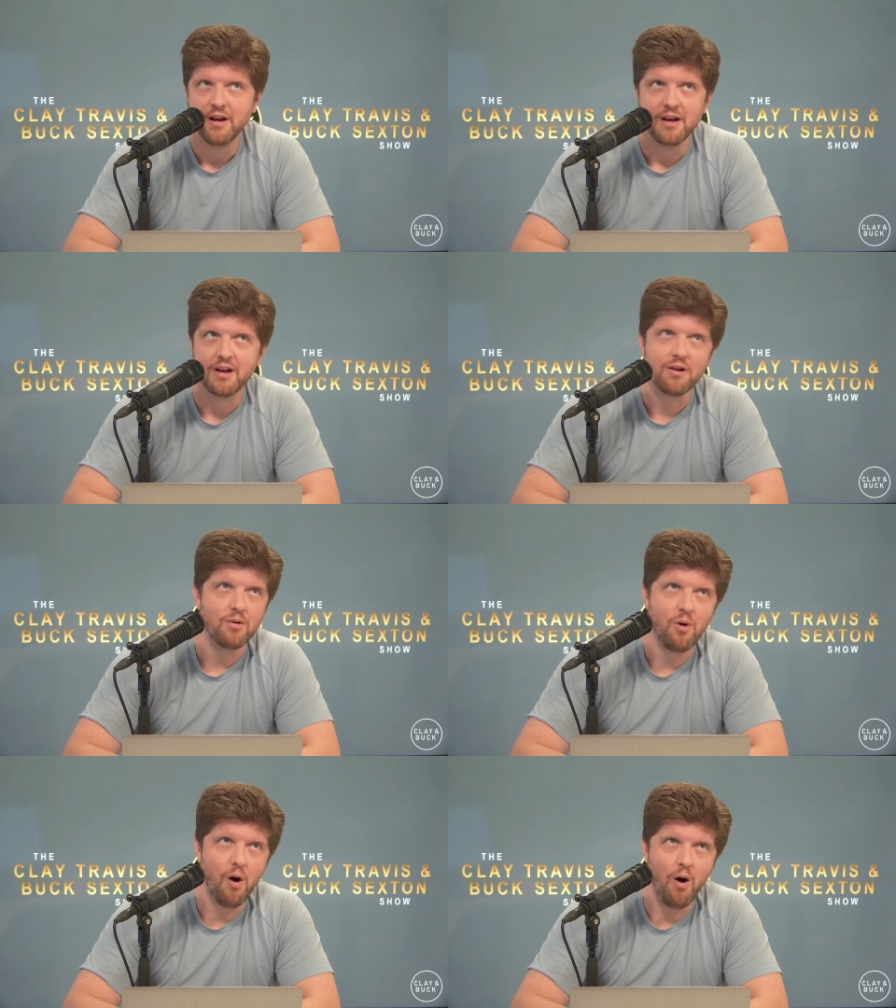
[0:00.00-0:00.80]
you
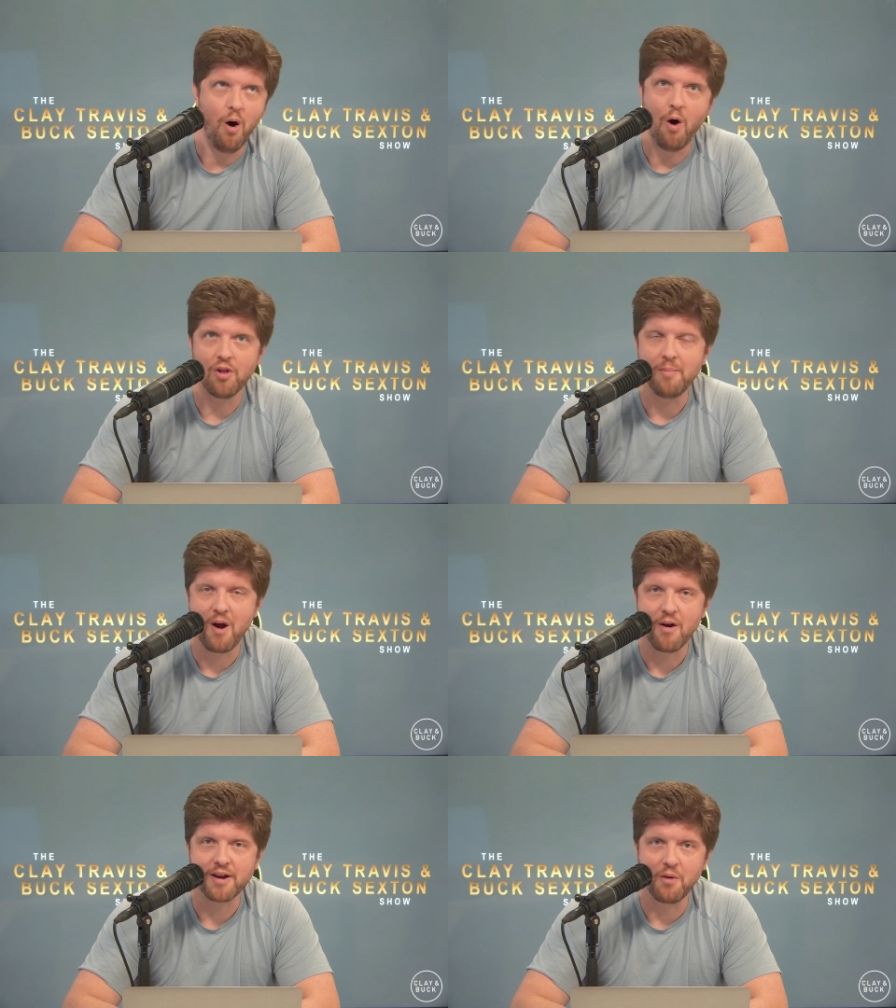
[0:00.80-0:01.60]
know all
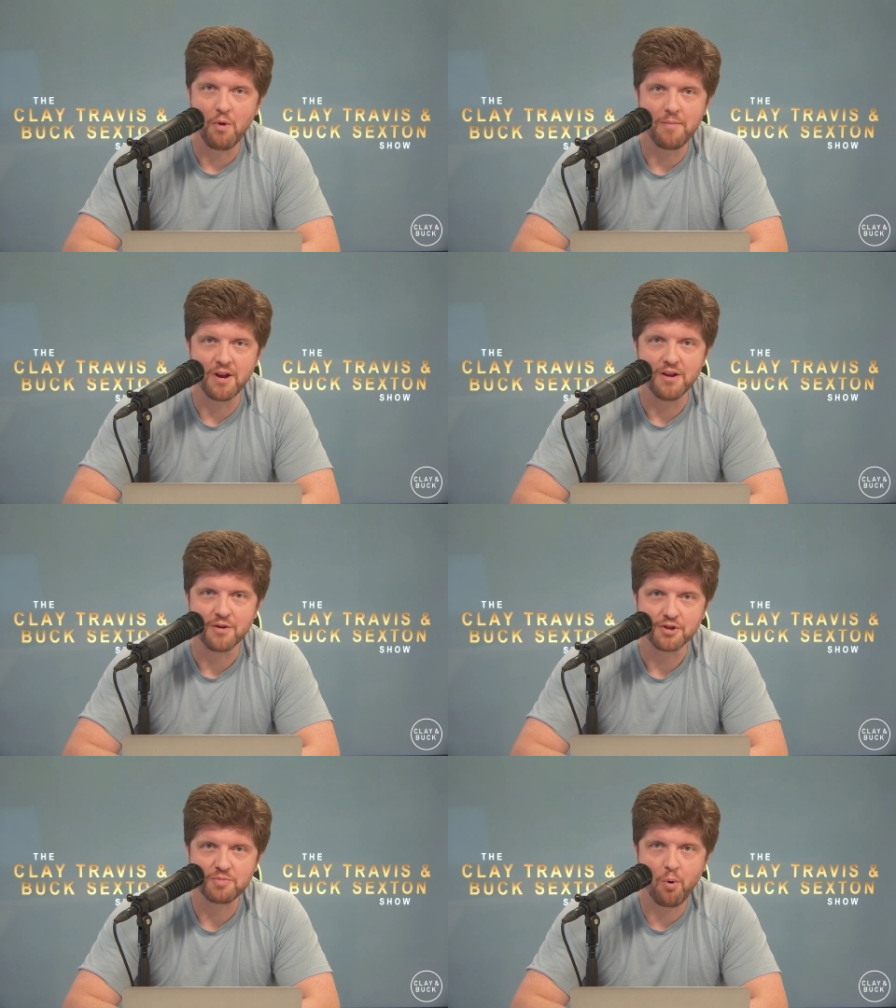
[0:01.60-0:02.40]
American women in
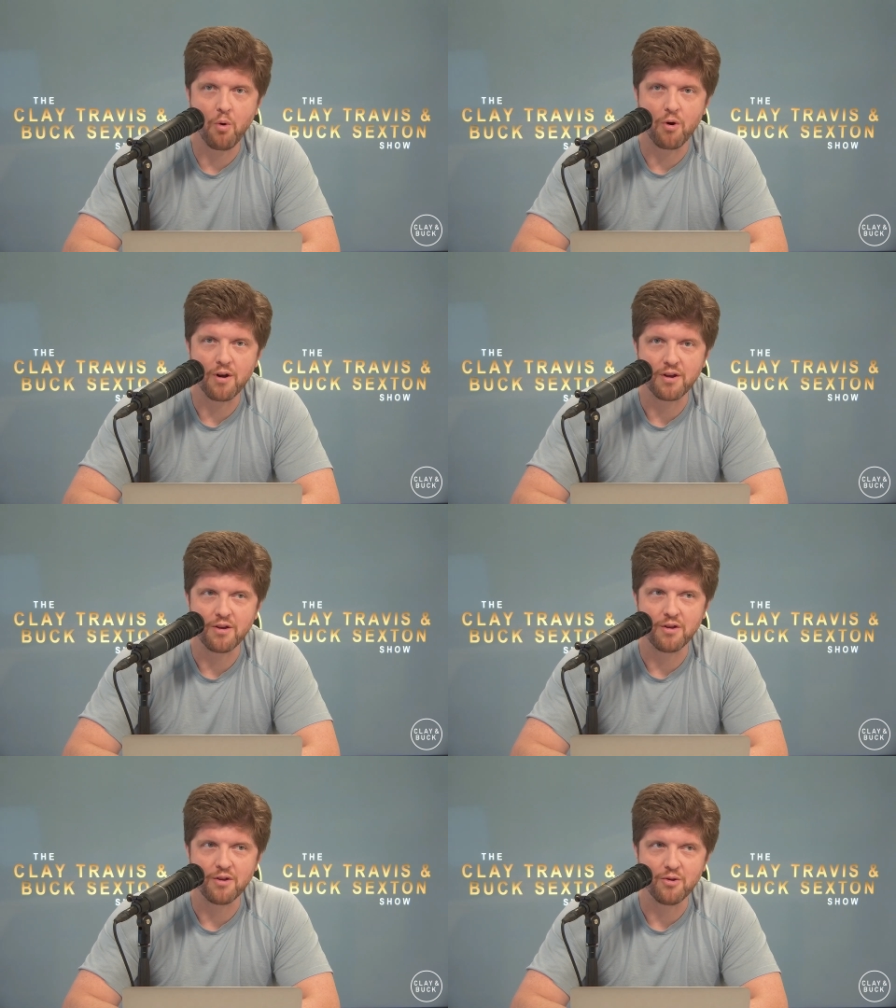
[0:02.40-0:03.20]
your sport, y-
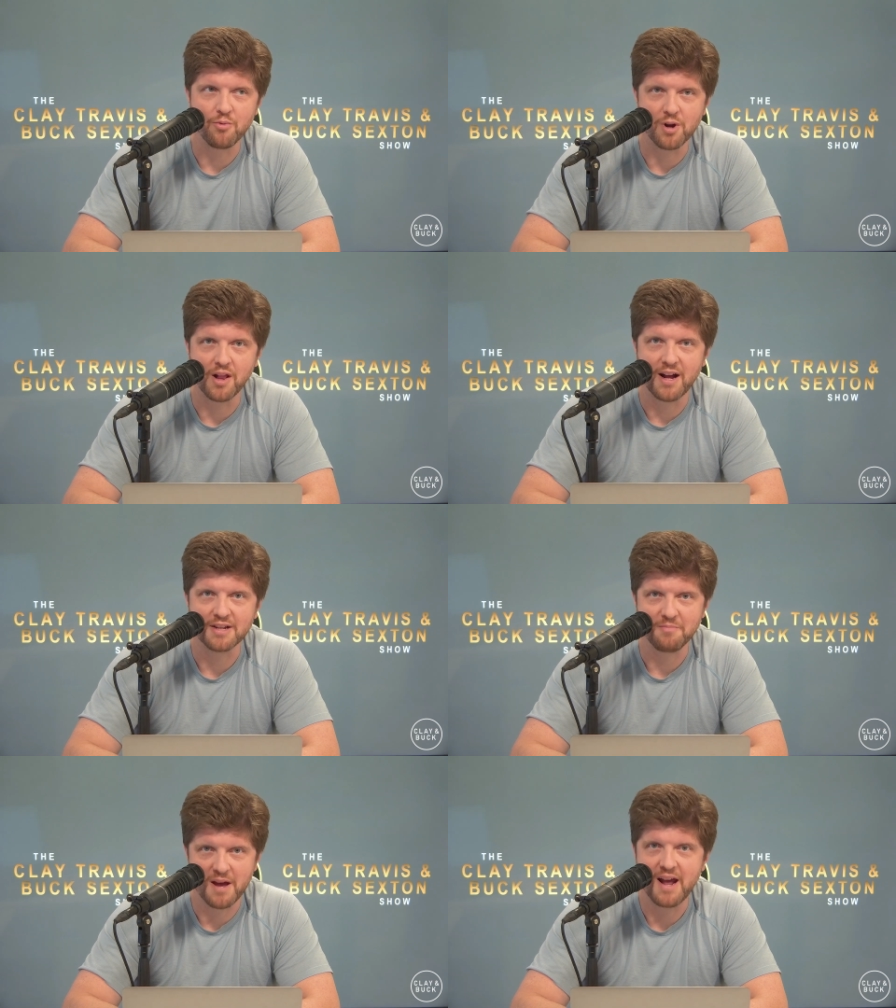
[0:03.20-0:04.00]
you
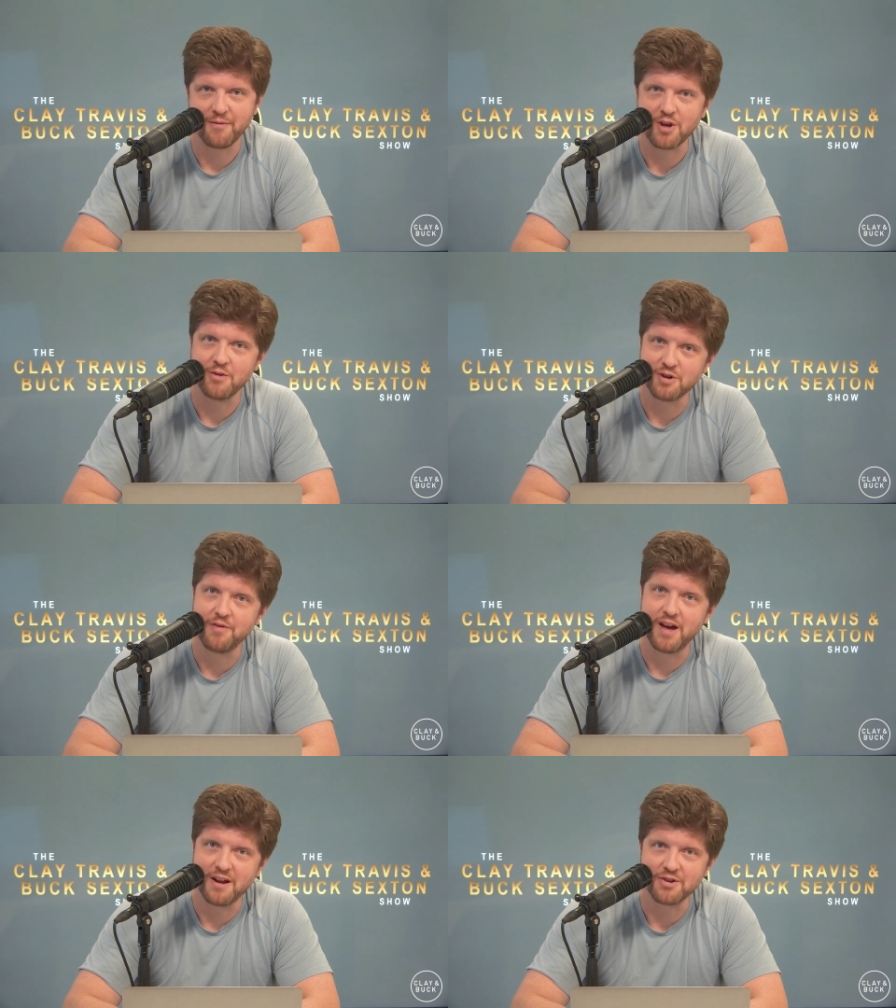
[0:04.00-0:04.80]
realize men have a huge
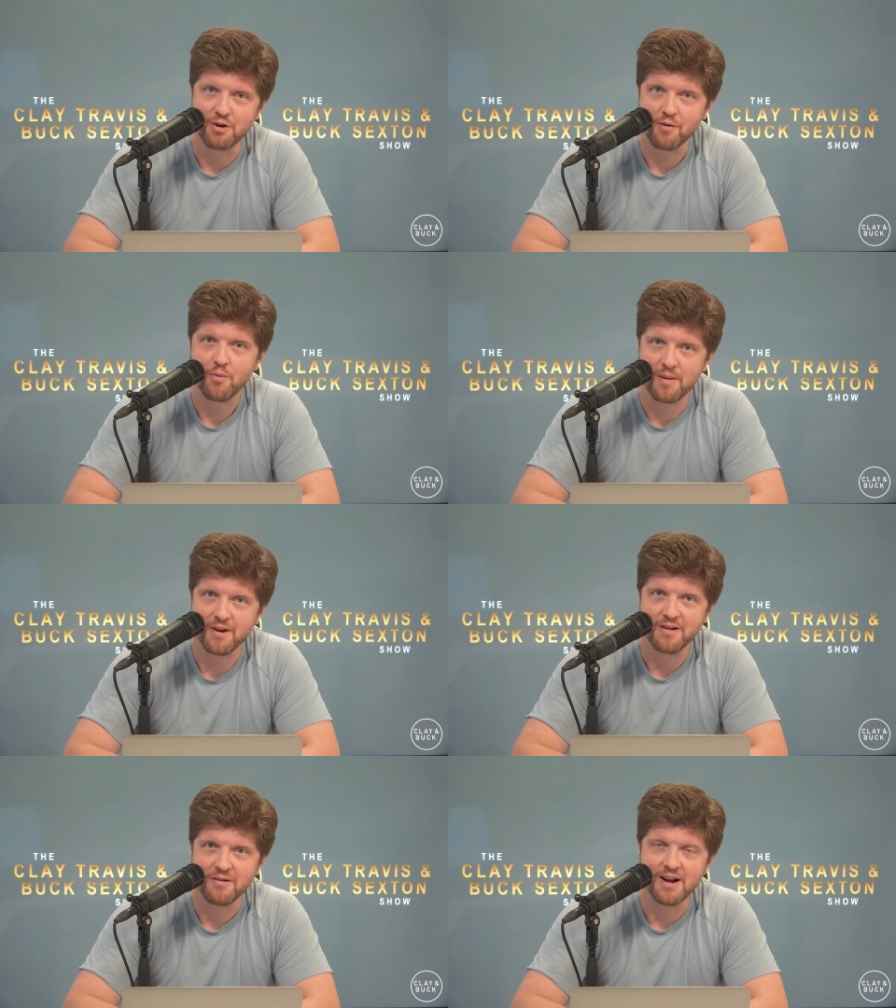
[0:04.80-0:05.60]
advantage over
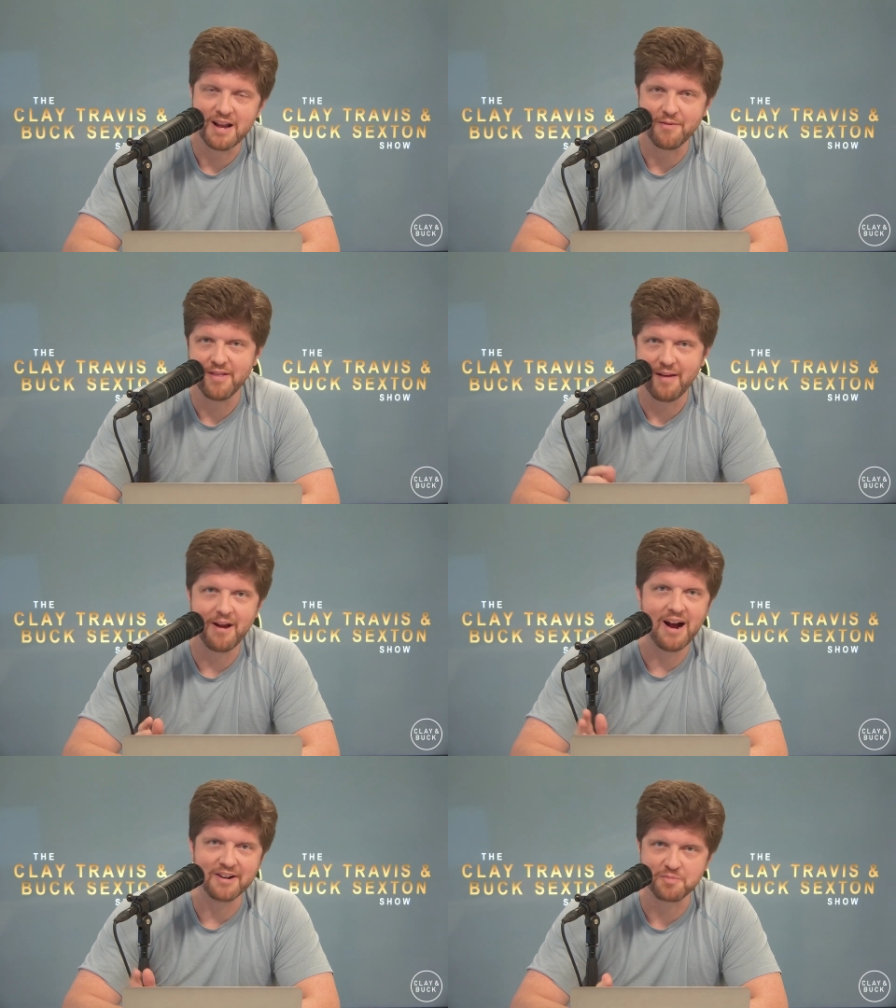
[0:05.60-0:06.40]
women, right? Even
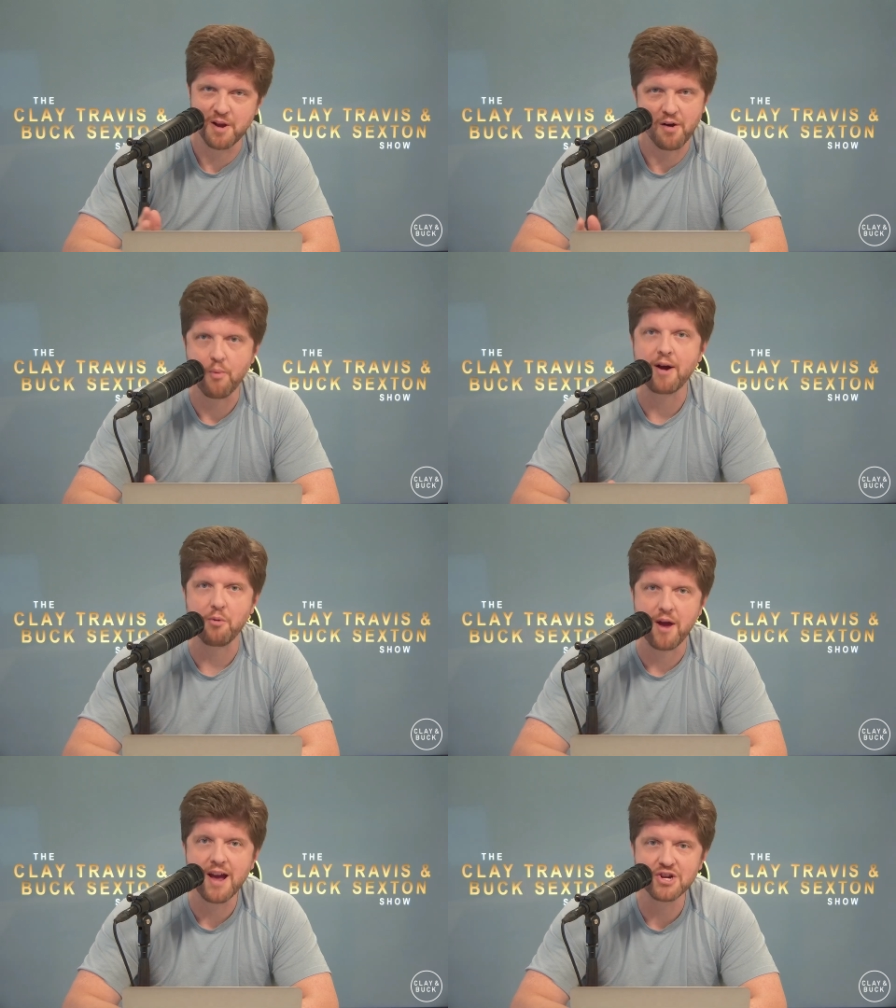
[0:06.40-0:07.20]
I just mean in a
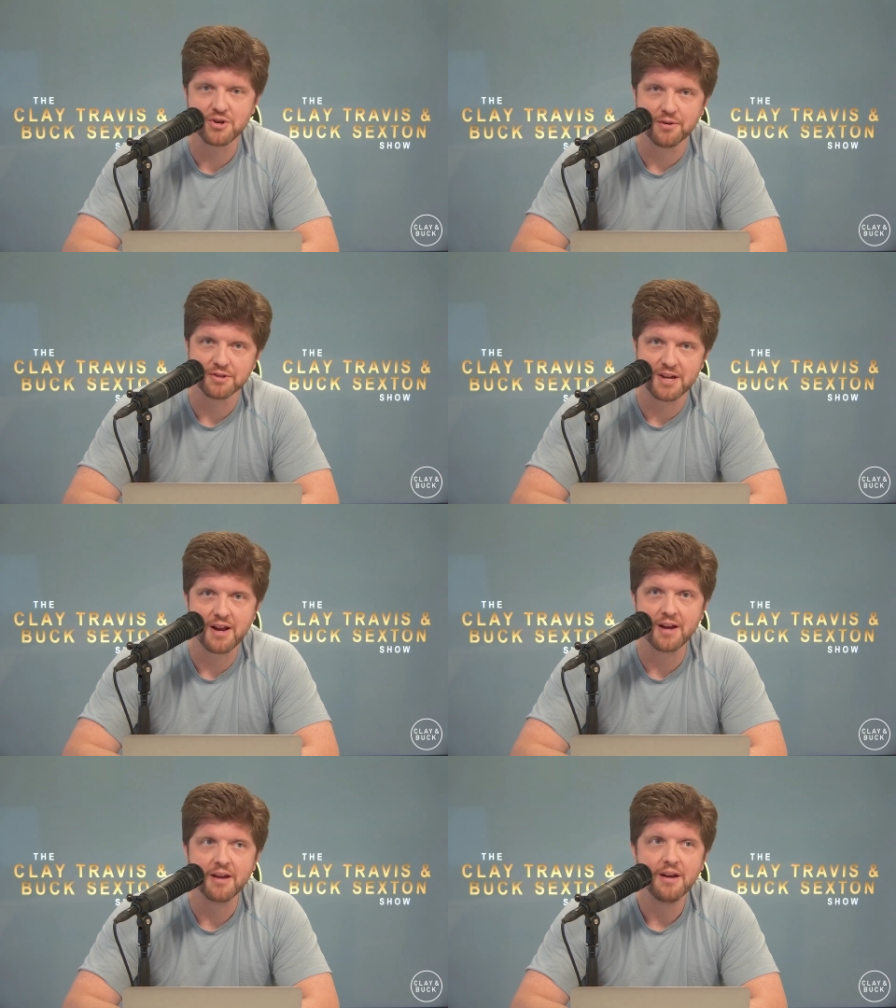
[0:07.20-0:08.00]
recreational setting.